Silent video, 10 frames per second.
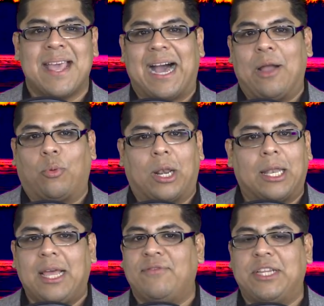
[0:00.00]
I would
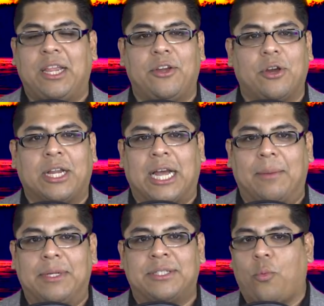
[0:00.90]
love to hear your
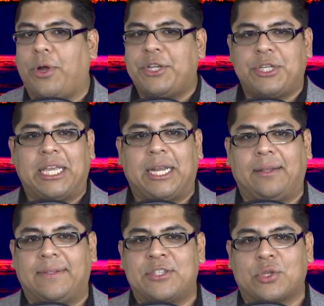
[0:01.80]
comments. What did you get out
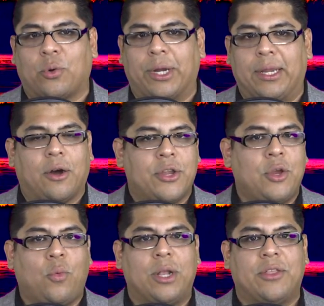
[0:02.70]
of this story? Are
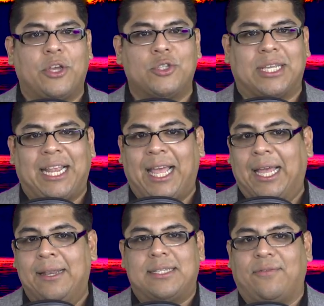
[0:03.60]
you one of those that
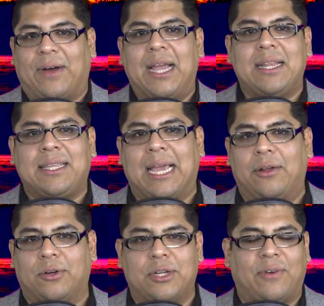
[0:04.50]
had divine
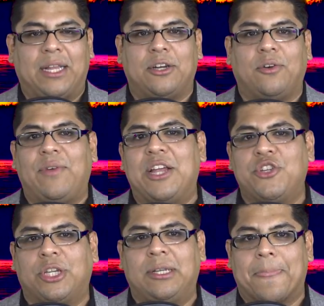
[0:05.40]
encounter, divine
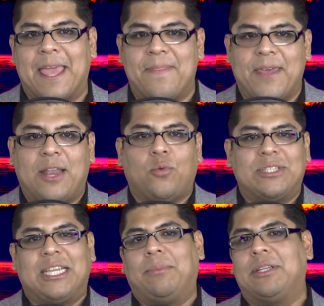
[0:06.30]
intervention, and then
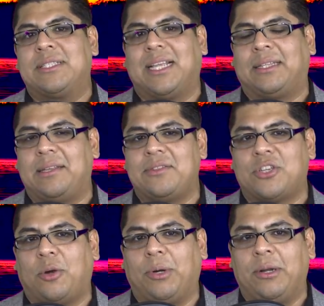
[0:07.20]
was able to stay clean and
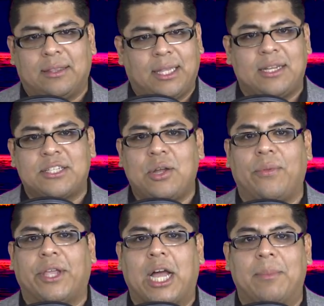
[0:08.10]
sober? Let us know in
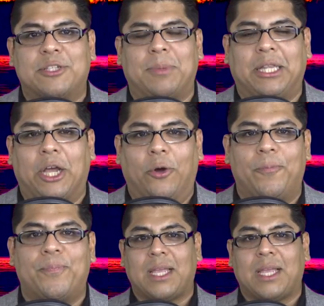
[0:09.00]
the comments below.